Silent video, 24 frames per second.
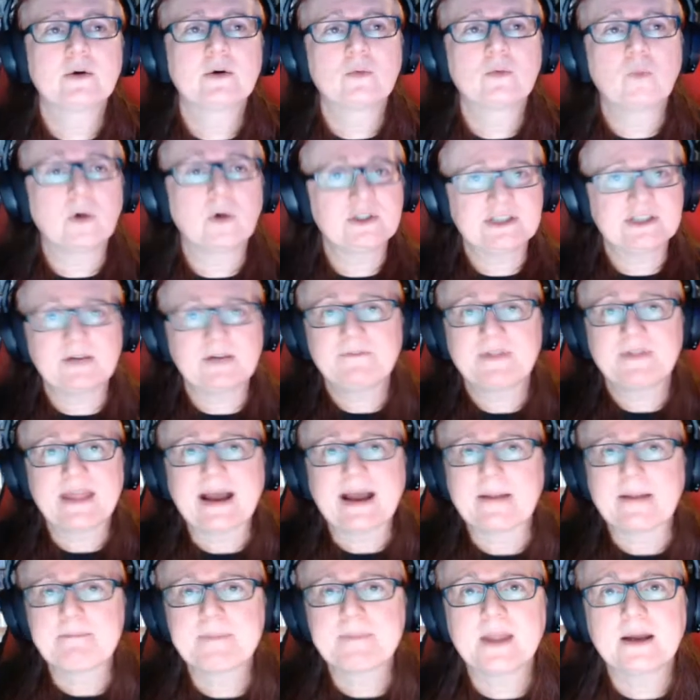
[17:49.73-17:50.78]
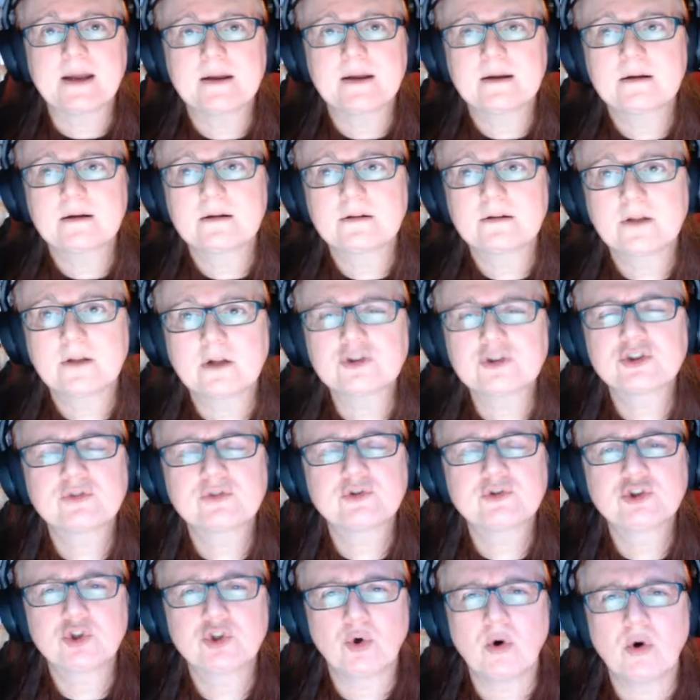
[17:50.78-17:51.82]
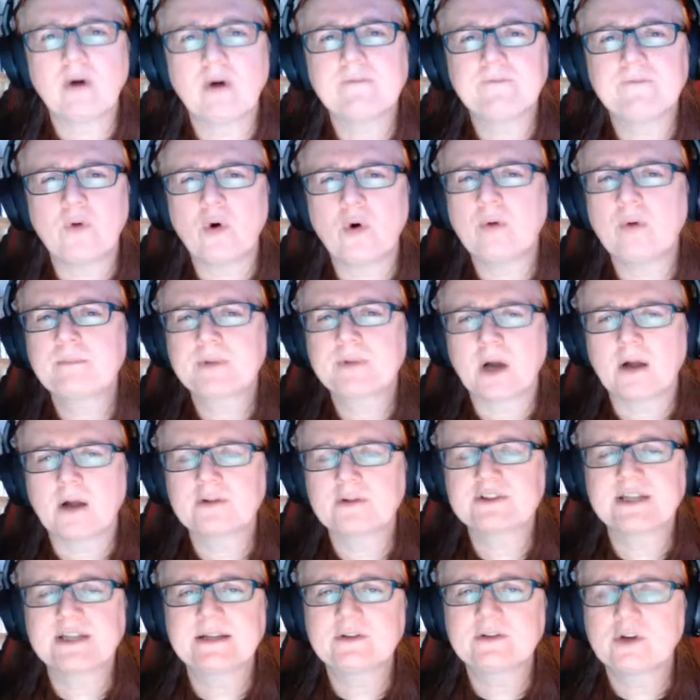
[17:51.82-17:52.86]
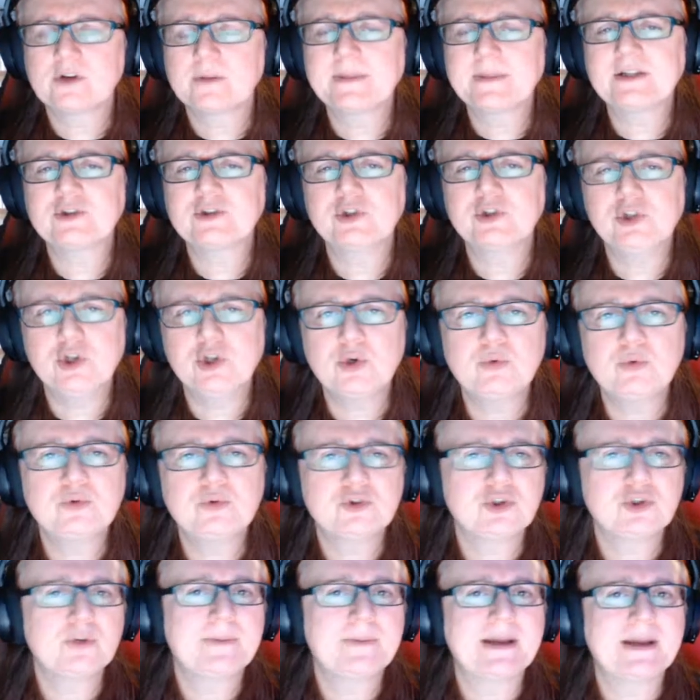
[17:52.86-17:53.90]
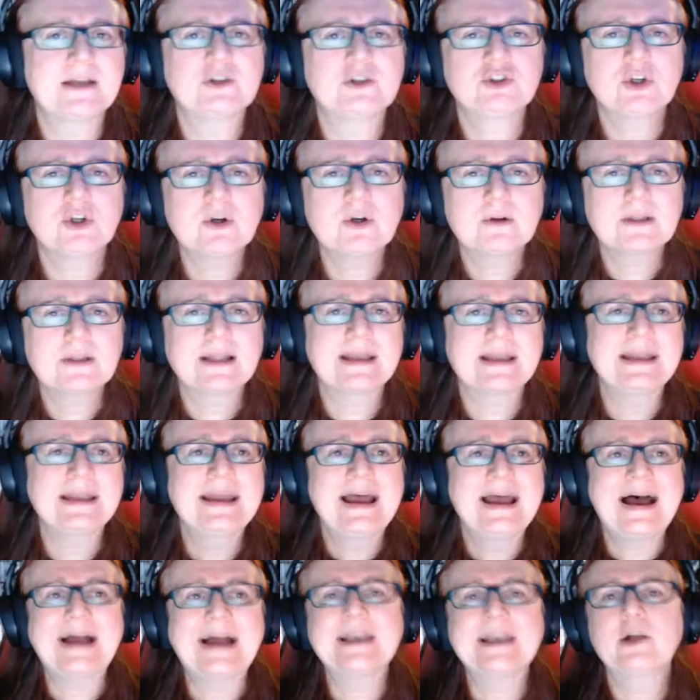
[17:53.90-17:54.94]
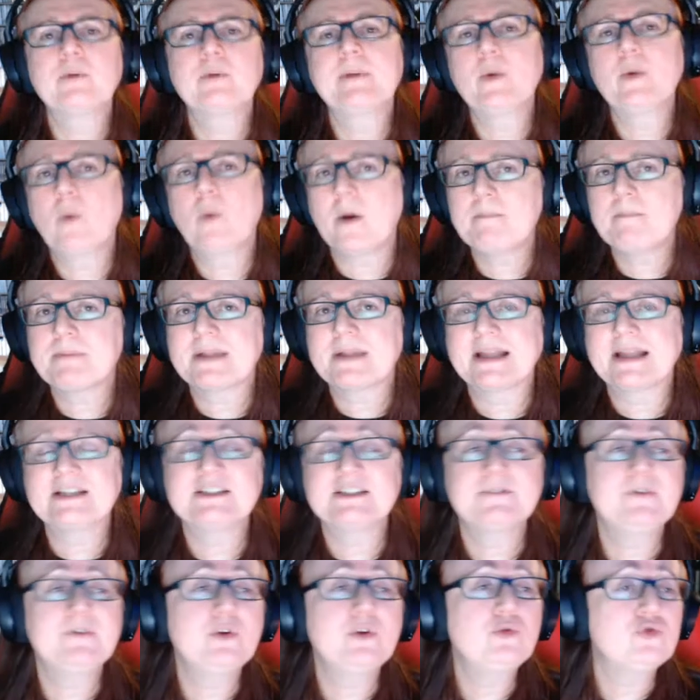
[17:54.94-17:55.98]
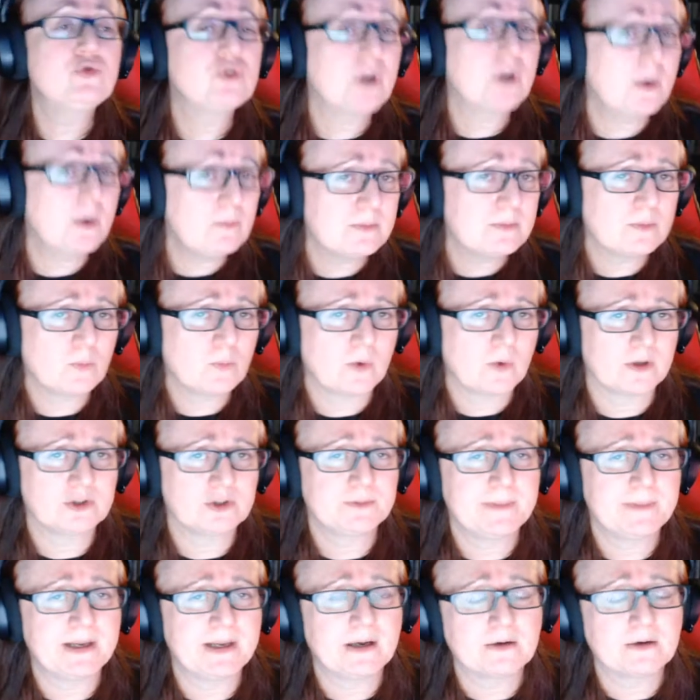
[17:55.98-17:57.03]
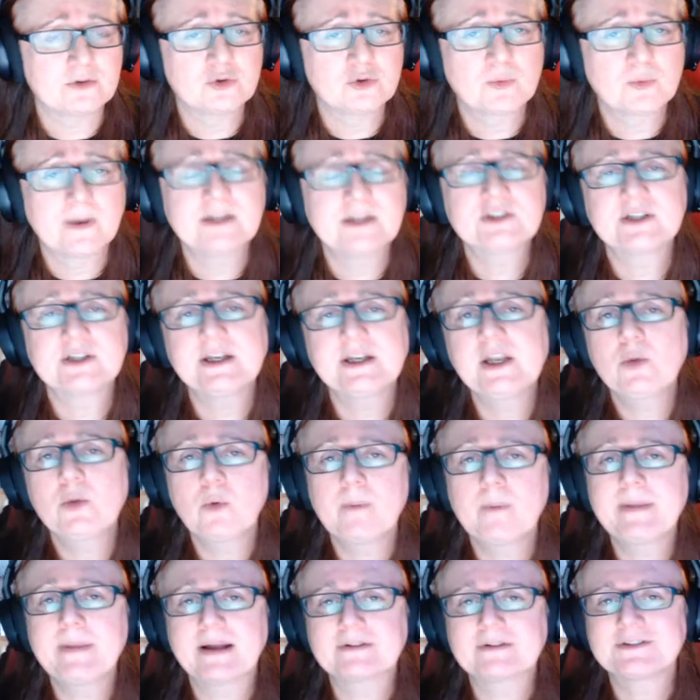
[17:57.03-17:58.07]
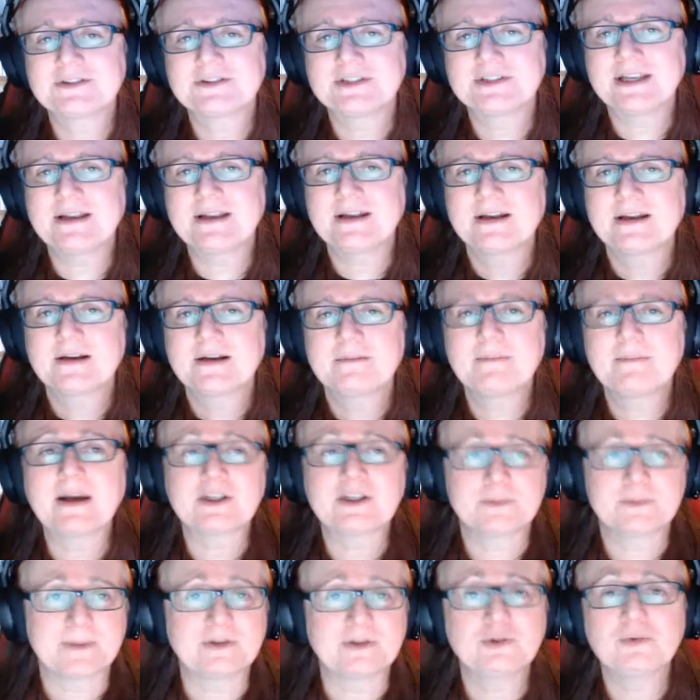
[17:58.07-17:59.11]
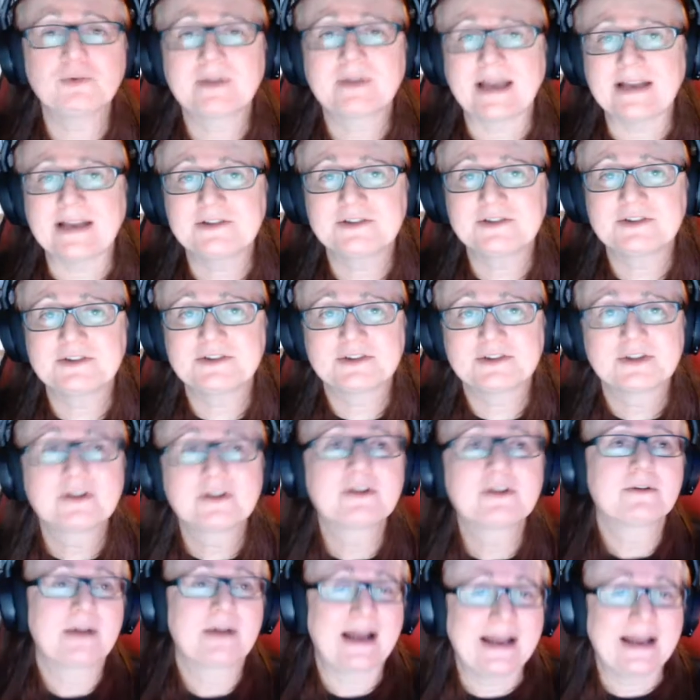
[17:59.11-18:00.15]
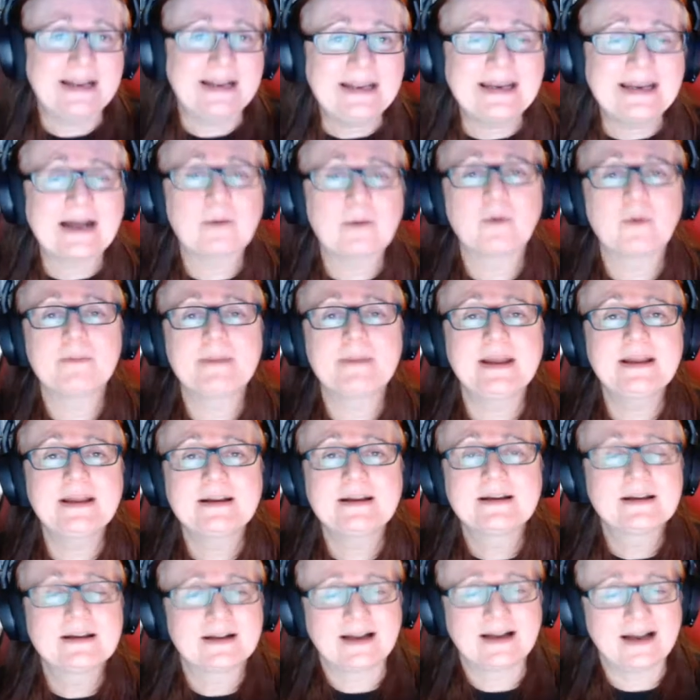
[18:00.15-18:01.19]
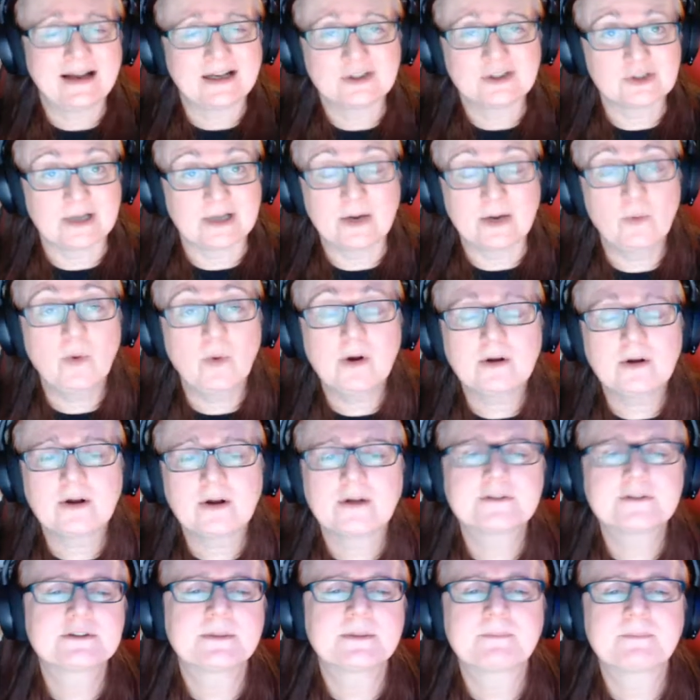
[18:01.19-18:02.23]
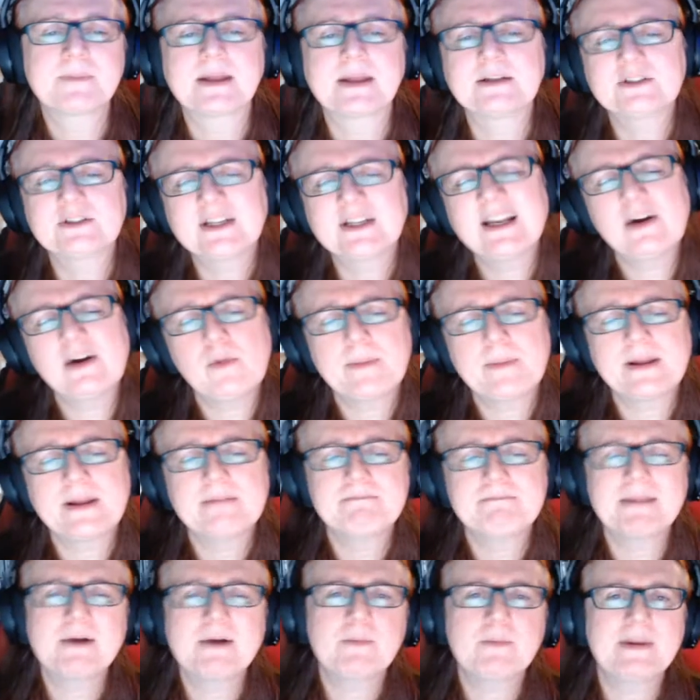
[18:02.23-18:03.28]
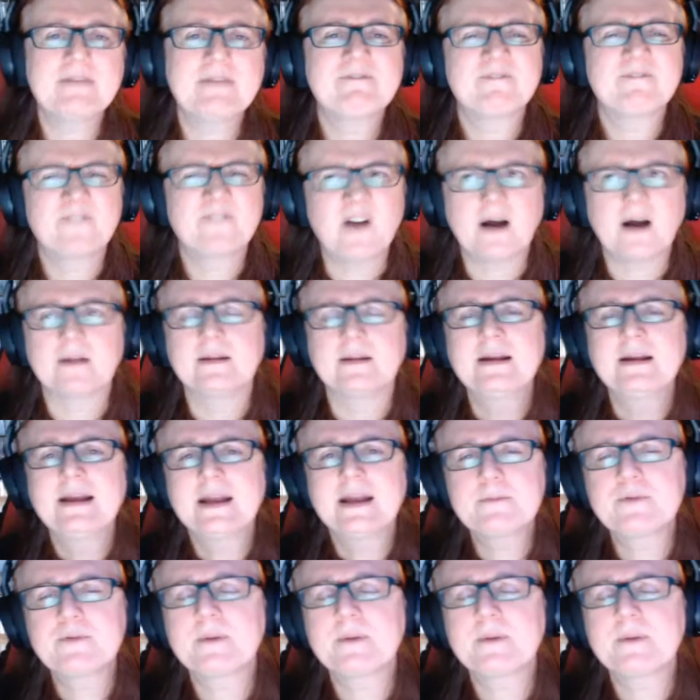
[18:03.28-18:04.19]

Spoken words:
Watch out for that. Lots of short form content coming to YouTube here shortly, and it'll be one place, if you don't watch me on Twitch, that you will be able to see my special guests hanging out with me as I work on something. So that'll be fun. It